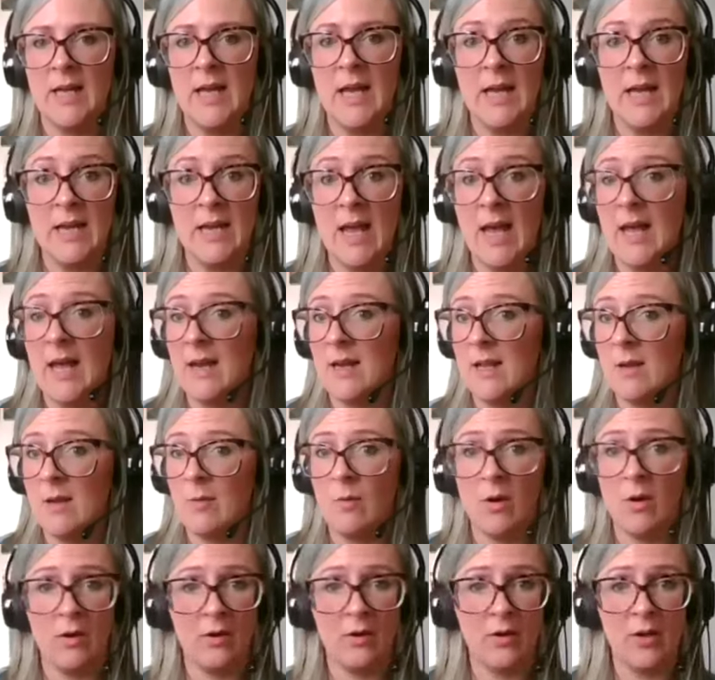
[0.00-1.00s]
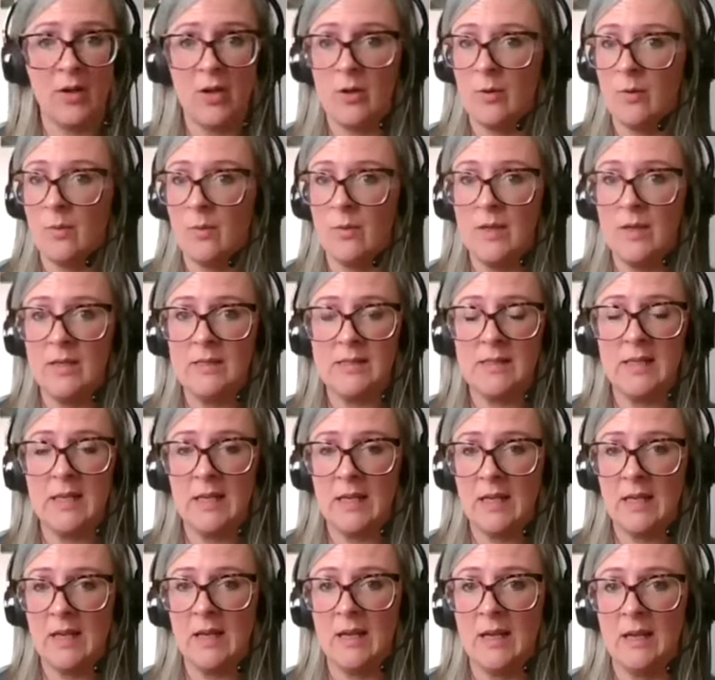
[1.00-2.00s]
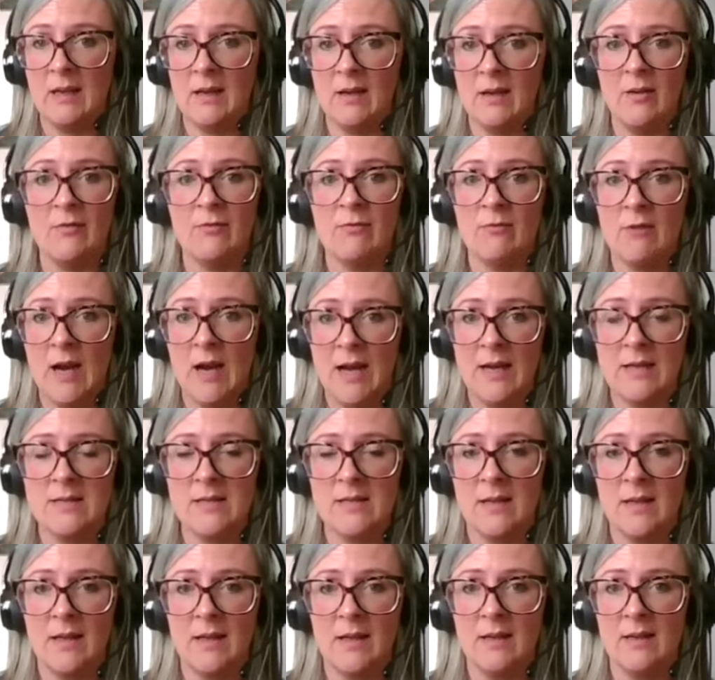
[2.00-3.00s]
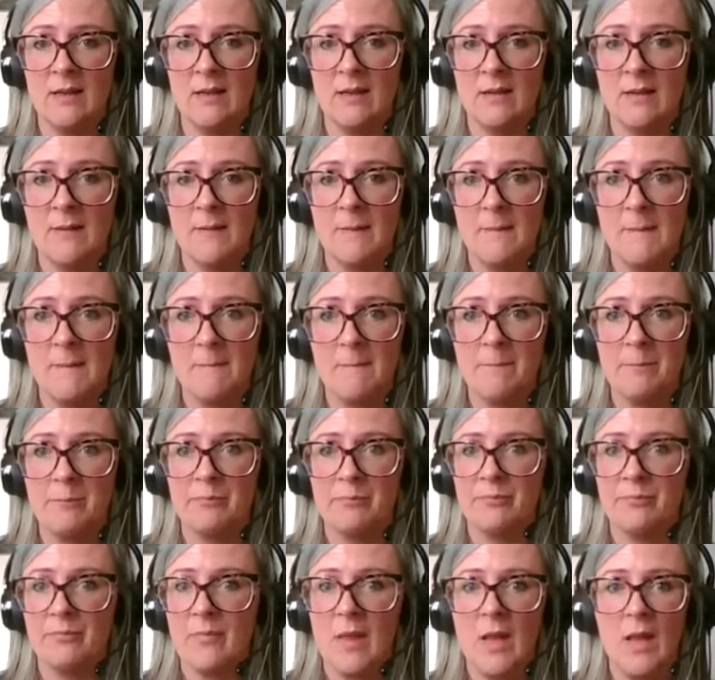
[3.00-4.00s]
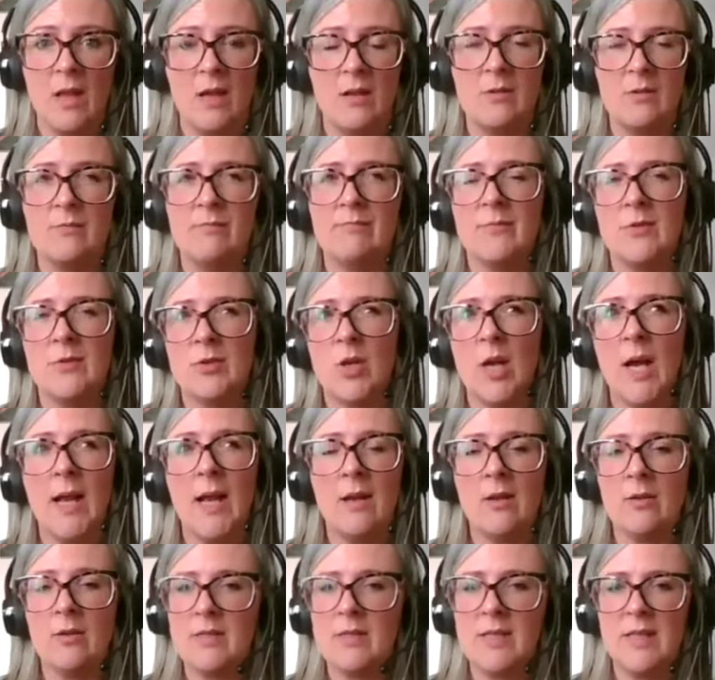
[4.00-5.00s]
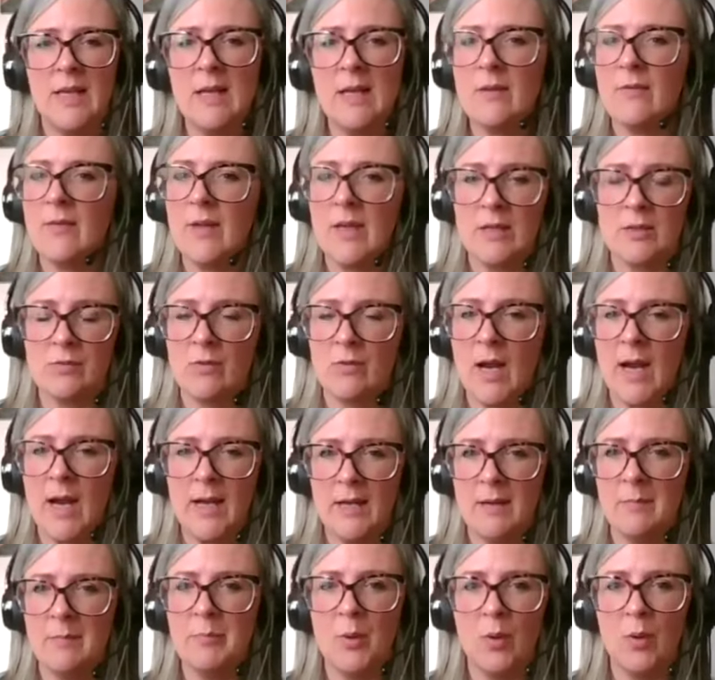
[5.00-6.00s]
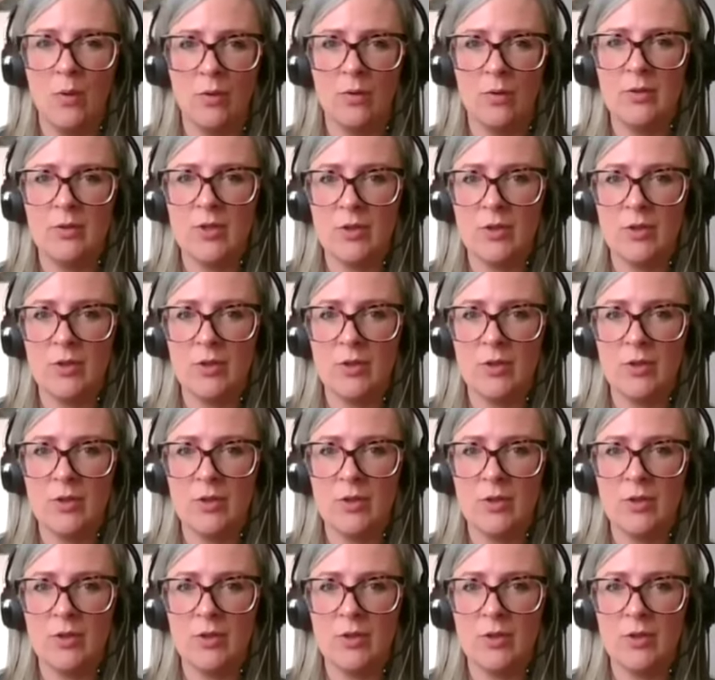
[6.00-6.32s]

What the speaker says: And anyone who is thinking of writing, try not to think of it as writing a book.